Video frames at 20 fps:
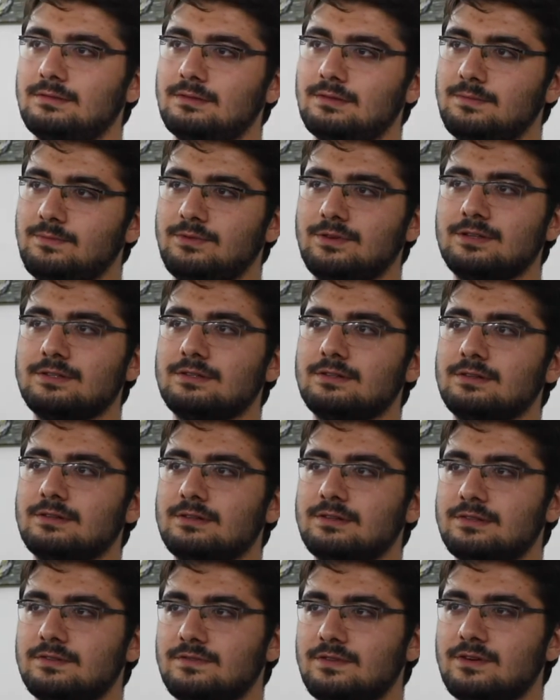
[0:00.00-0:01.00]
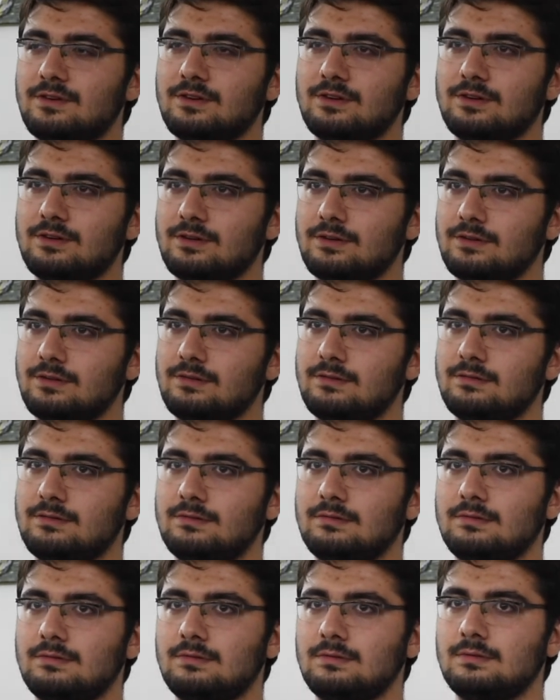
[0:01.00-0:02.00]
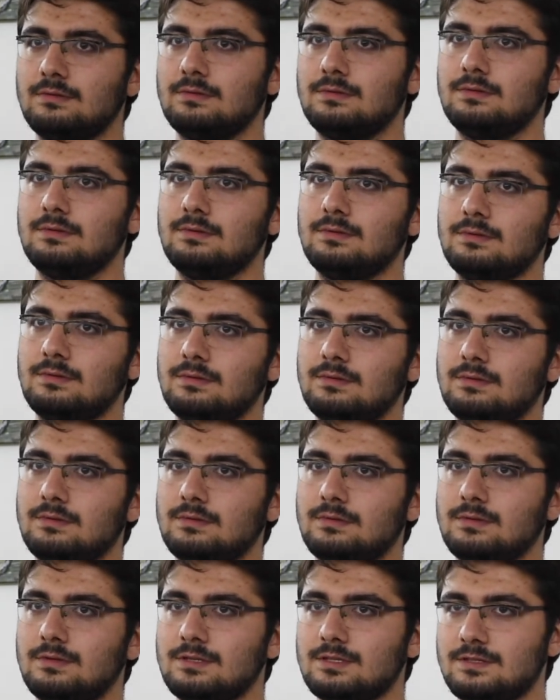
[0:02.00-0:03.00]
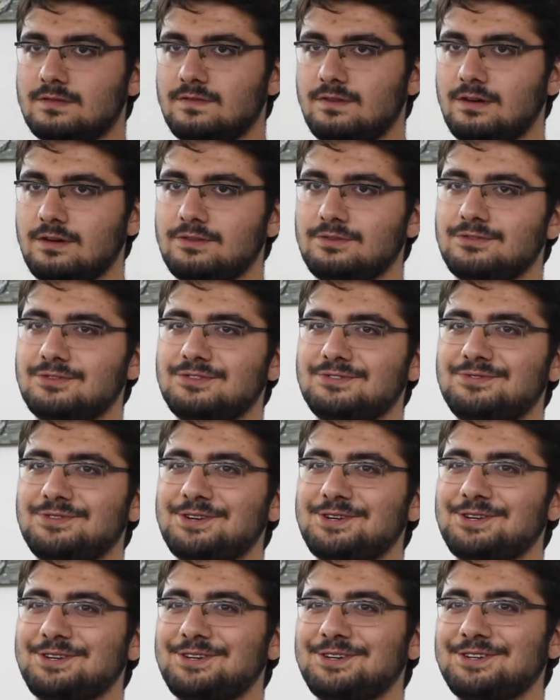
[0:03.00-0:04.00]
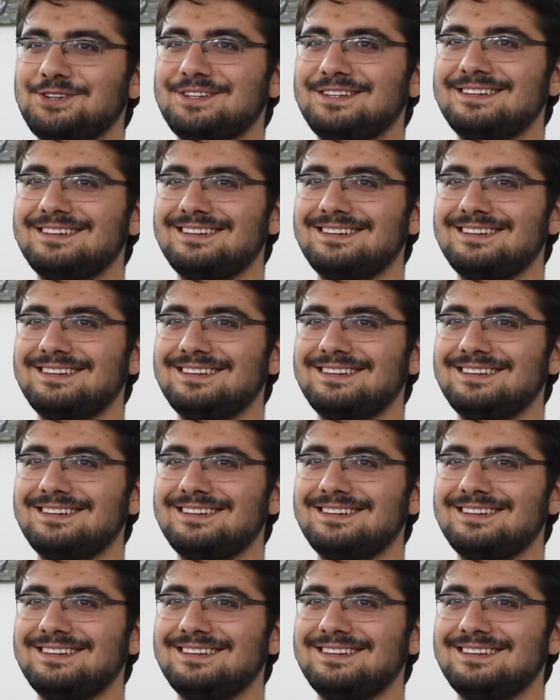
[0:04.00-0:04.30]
The president is very good. His father was very good.